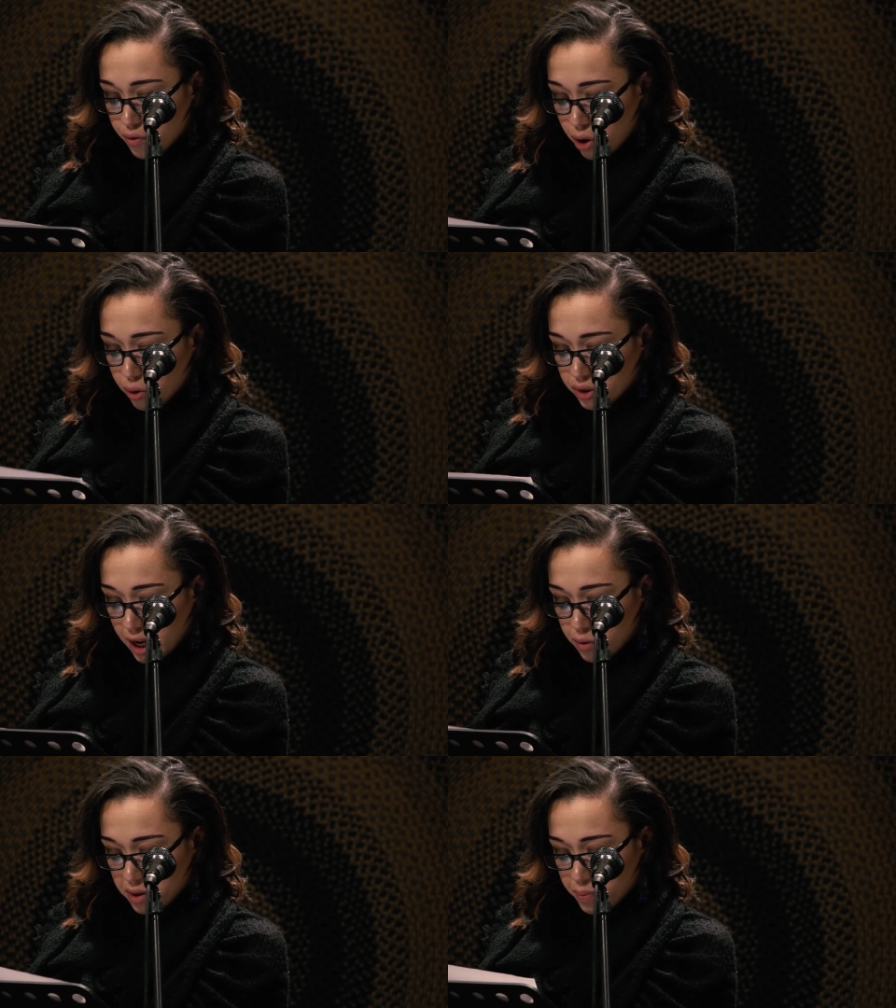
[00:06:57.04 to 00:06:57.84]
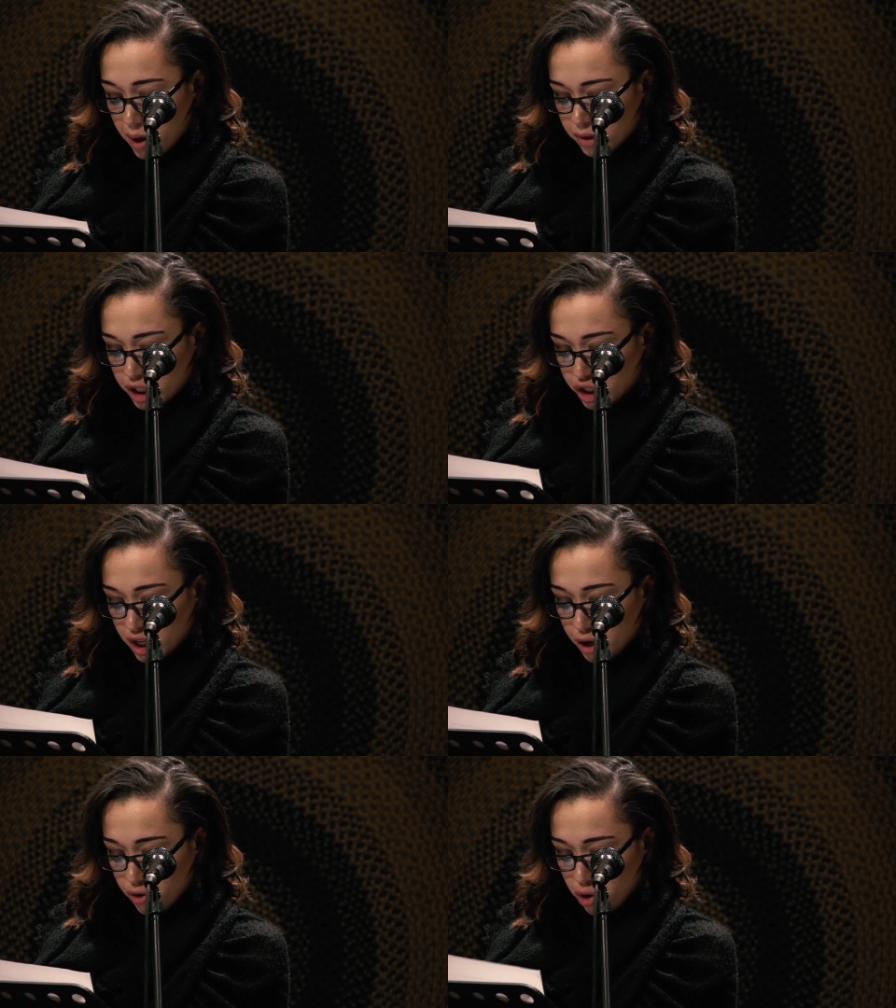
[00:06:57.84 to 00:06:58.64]
wrote and was
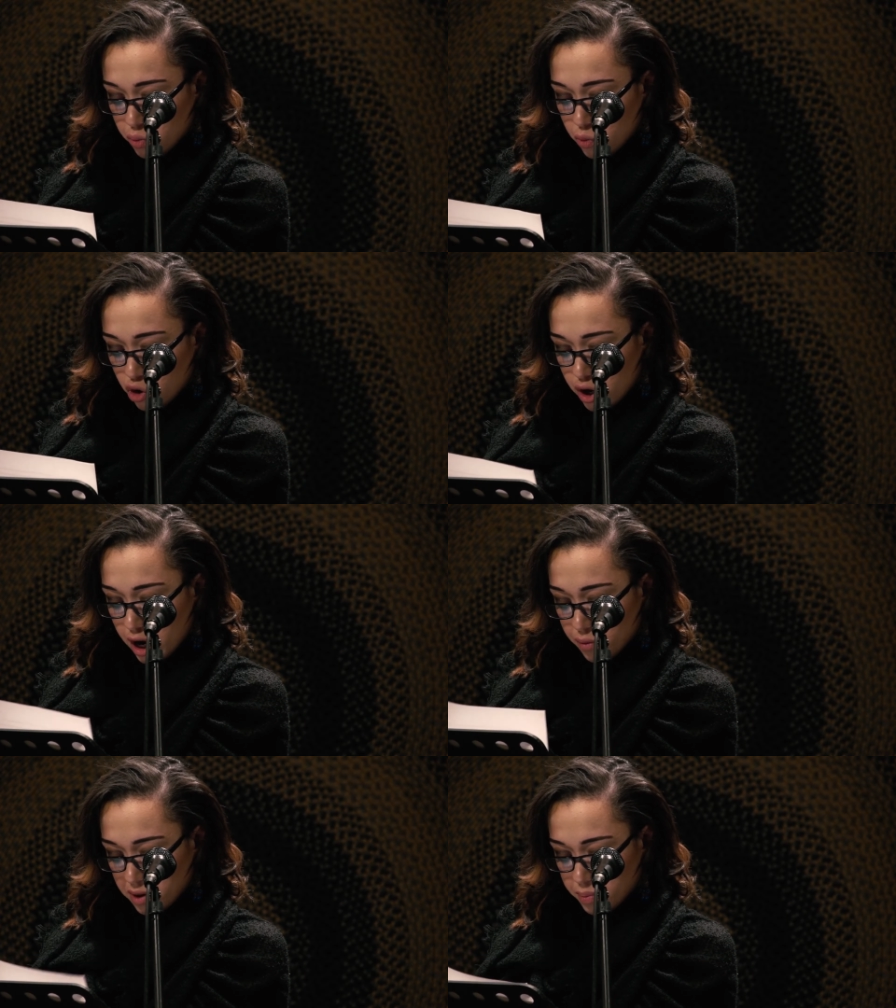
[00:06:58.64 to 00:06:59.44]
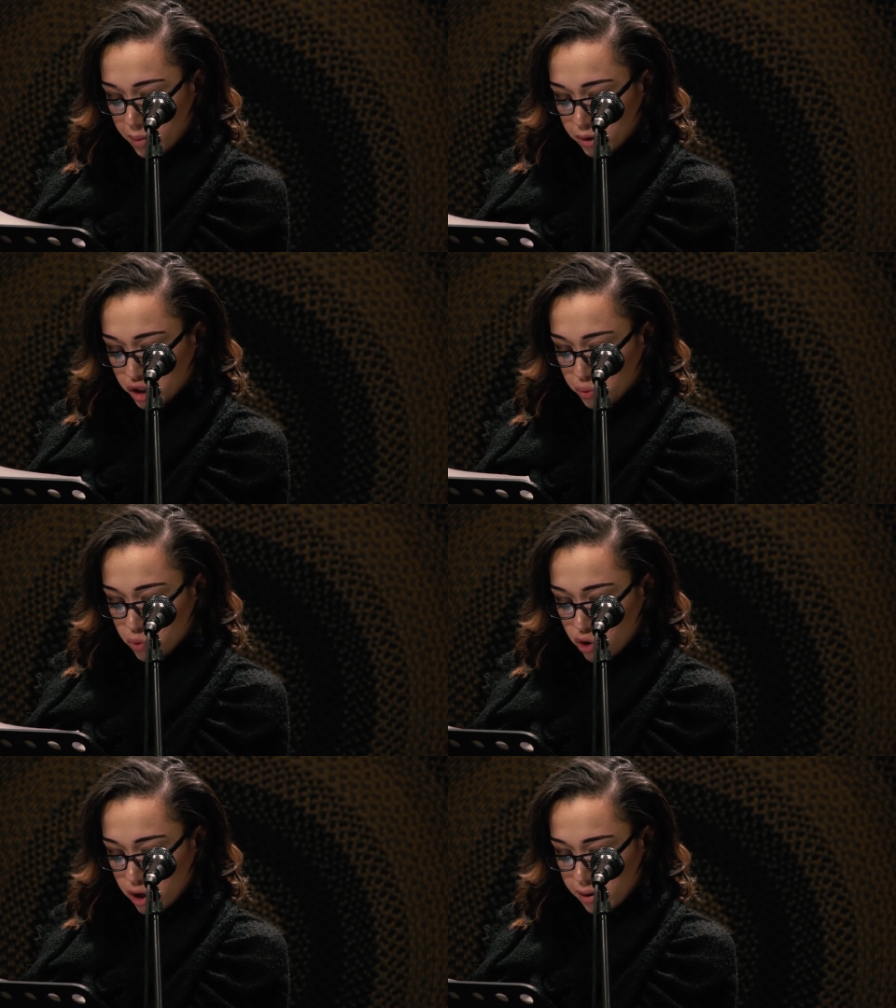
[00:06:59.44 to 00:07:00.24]
published, and wrote more and was published
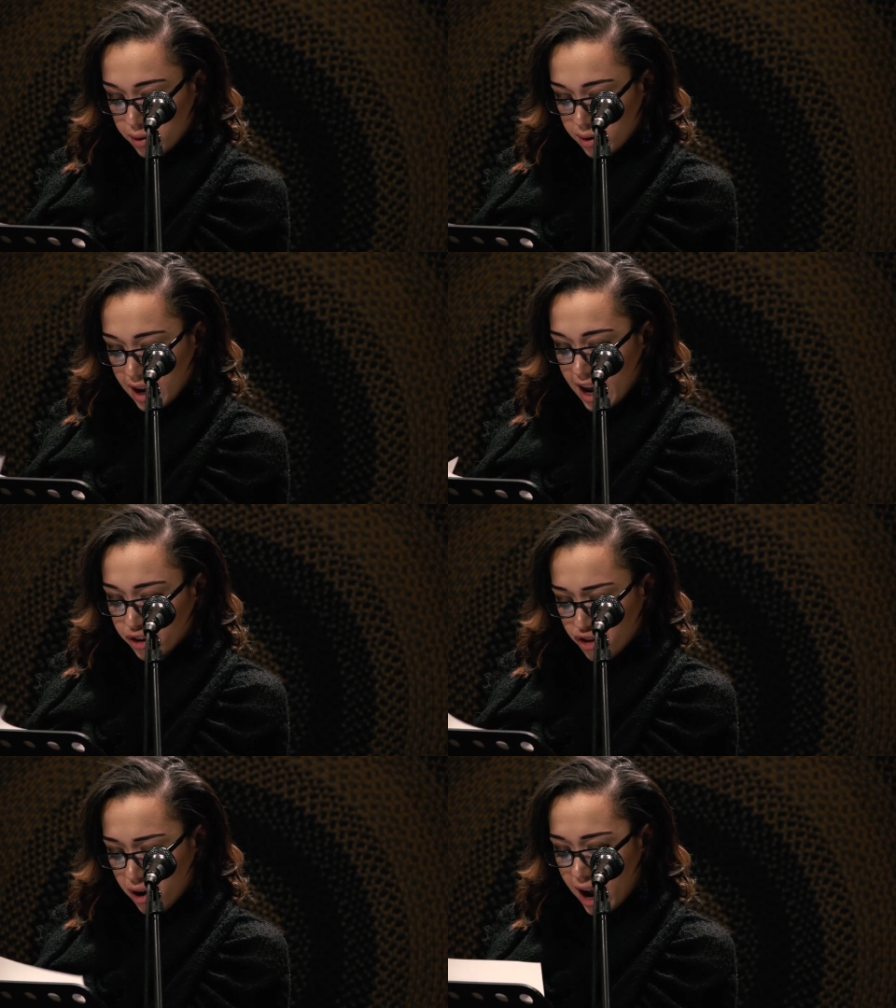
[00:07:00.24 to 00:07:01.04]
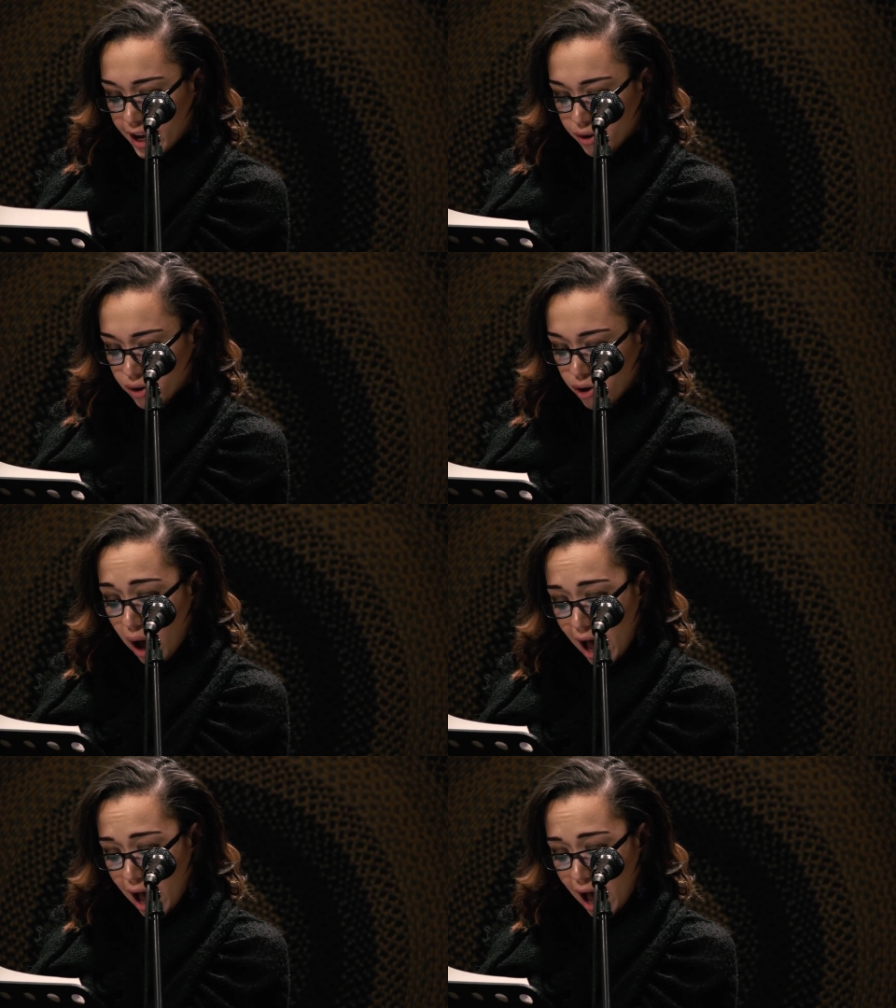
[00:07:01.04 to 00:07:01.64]
more, and tried, oh,